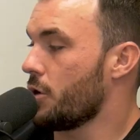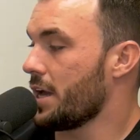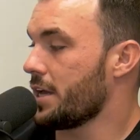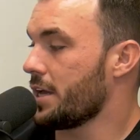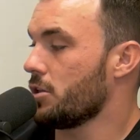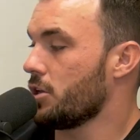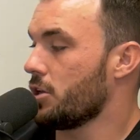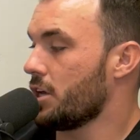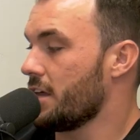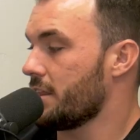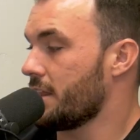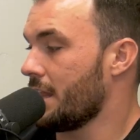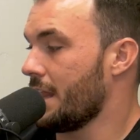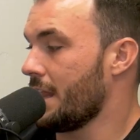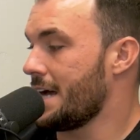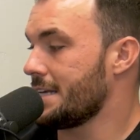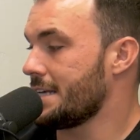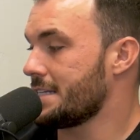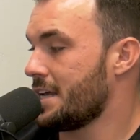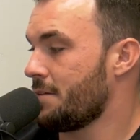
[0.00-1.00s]
So I can look at the
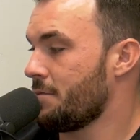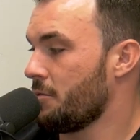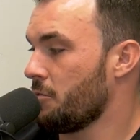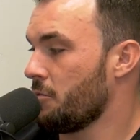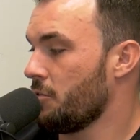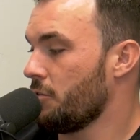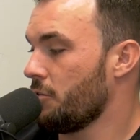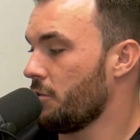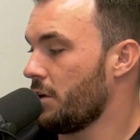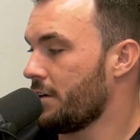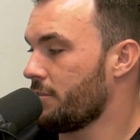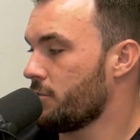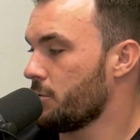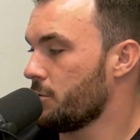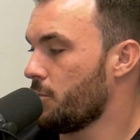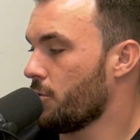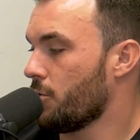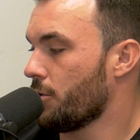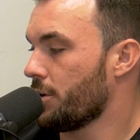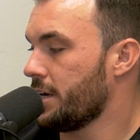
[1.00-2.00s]
last time I've
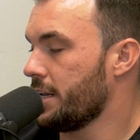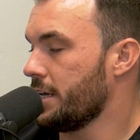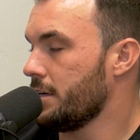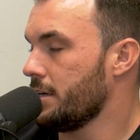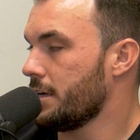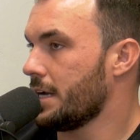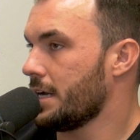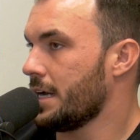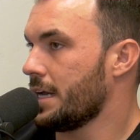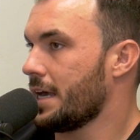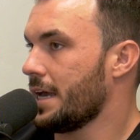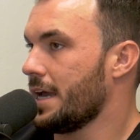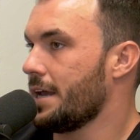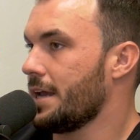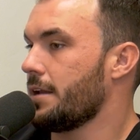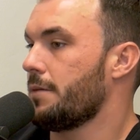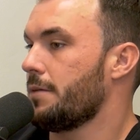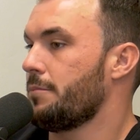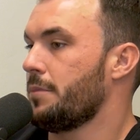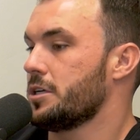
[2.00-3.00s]
reported it, and I
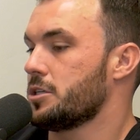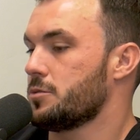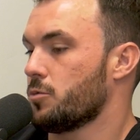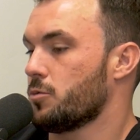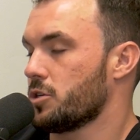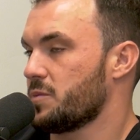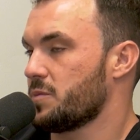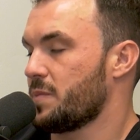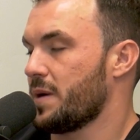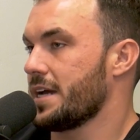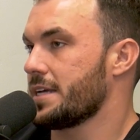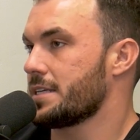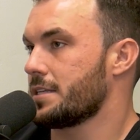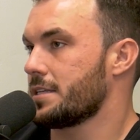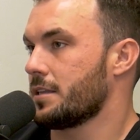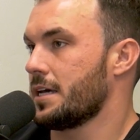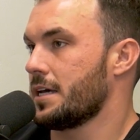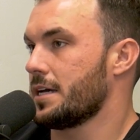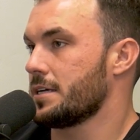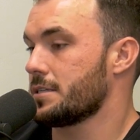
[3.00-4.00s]
had a much more spikes
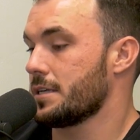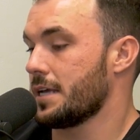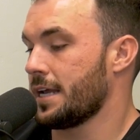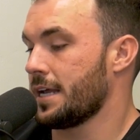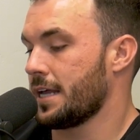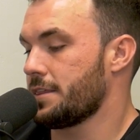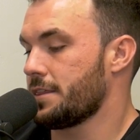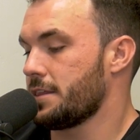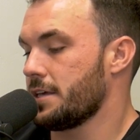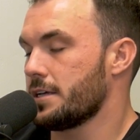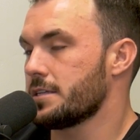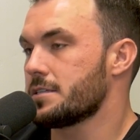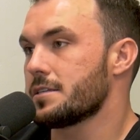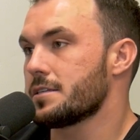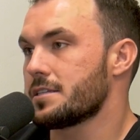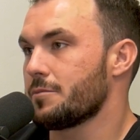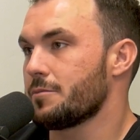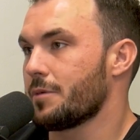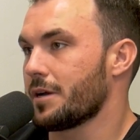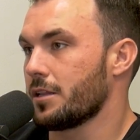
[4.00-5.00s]
and less. And I think it's
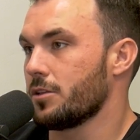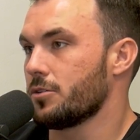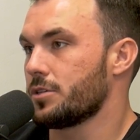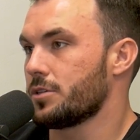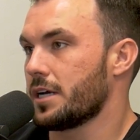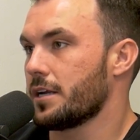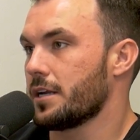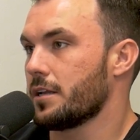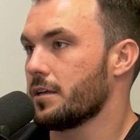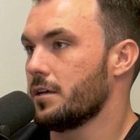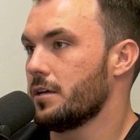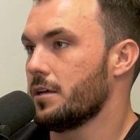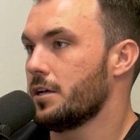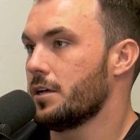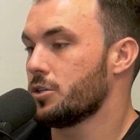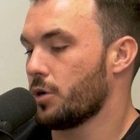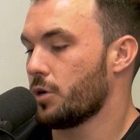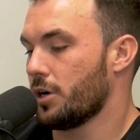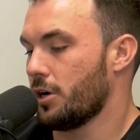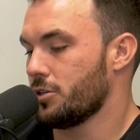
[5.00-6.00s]
the
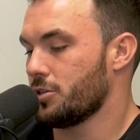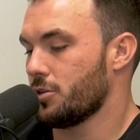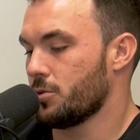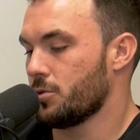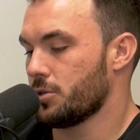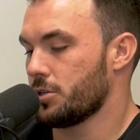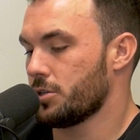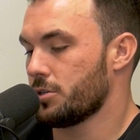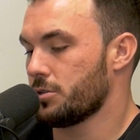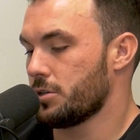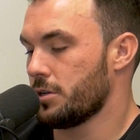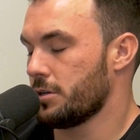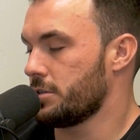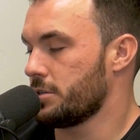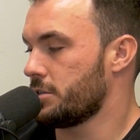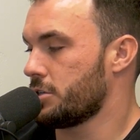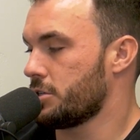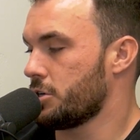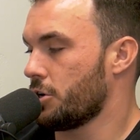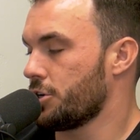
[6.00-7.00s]
semaglutide. So I also
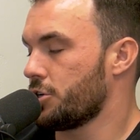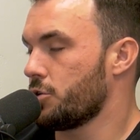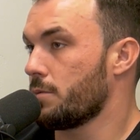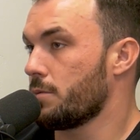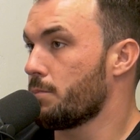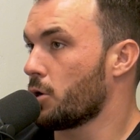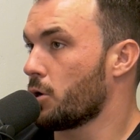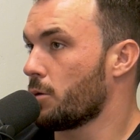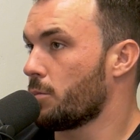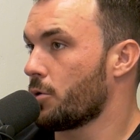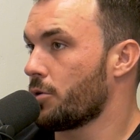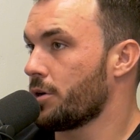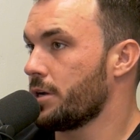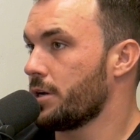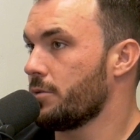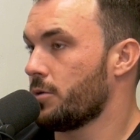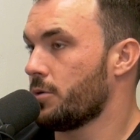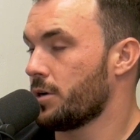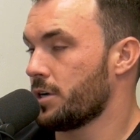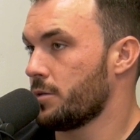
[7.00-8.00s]
started doing
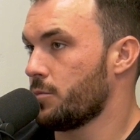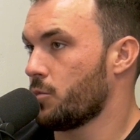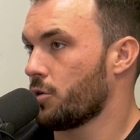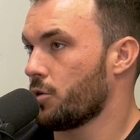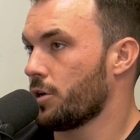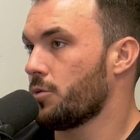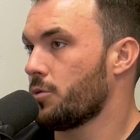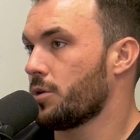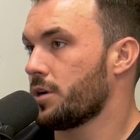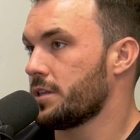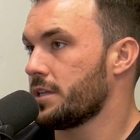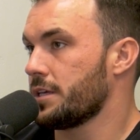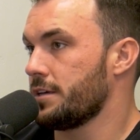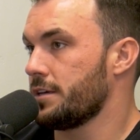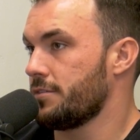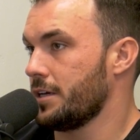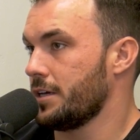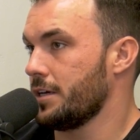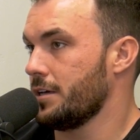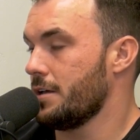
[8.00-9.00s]
berberine, one in the morning, one in the
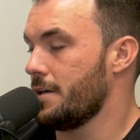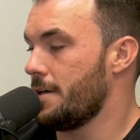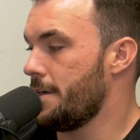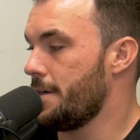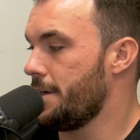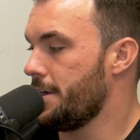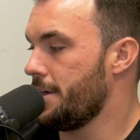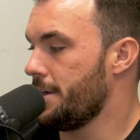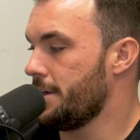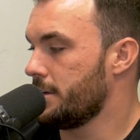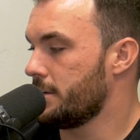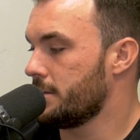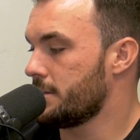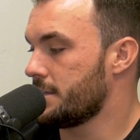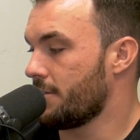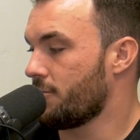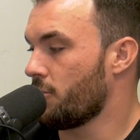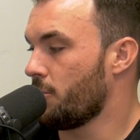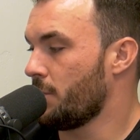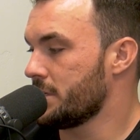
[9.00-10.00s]
evening,
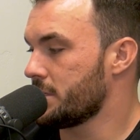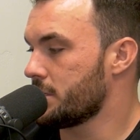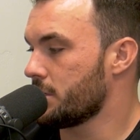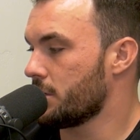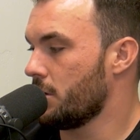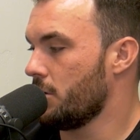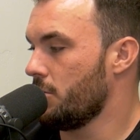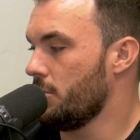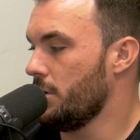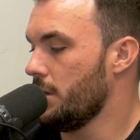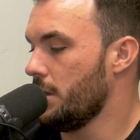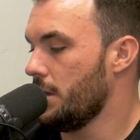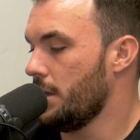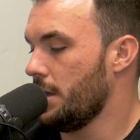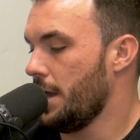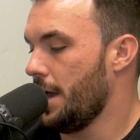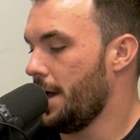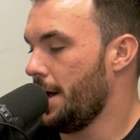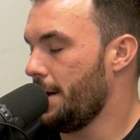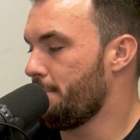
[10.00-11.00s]
several months ago.
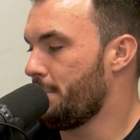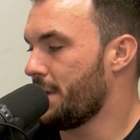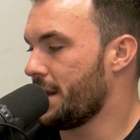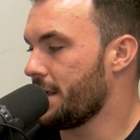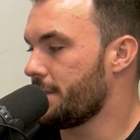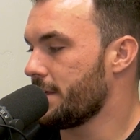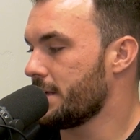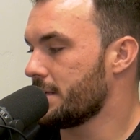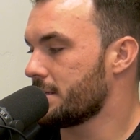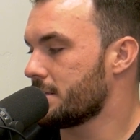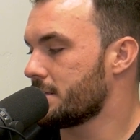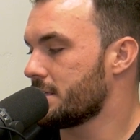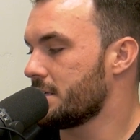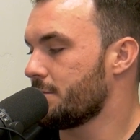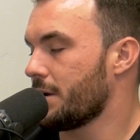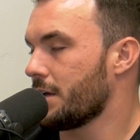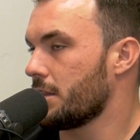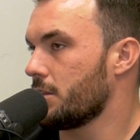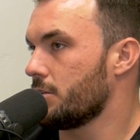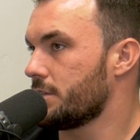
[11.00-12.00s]
But I think it's the
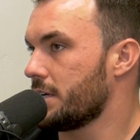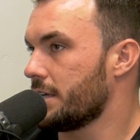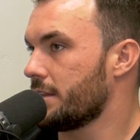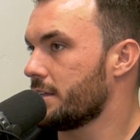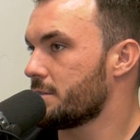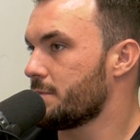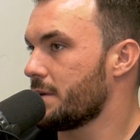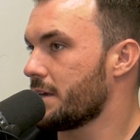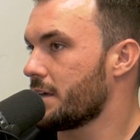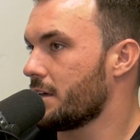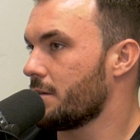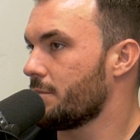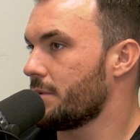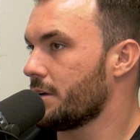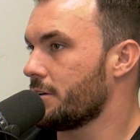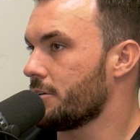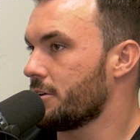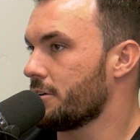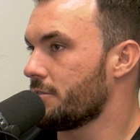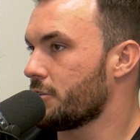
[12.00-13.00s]
semaglutide that's making a
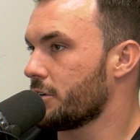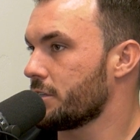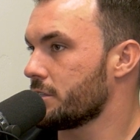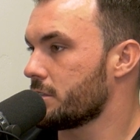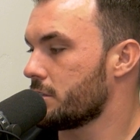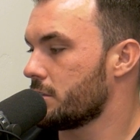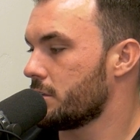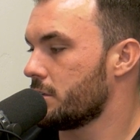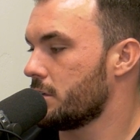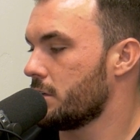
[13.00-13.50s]
bigger difference.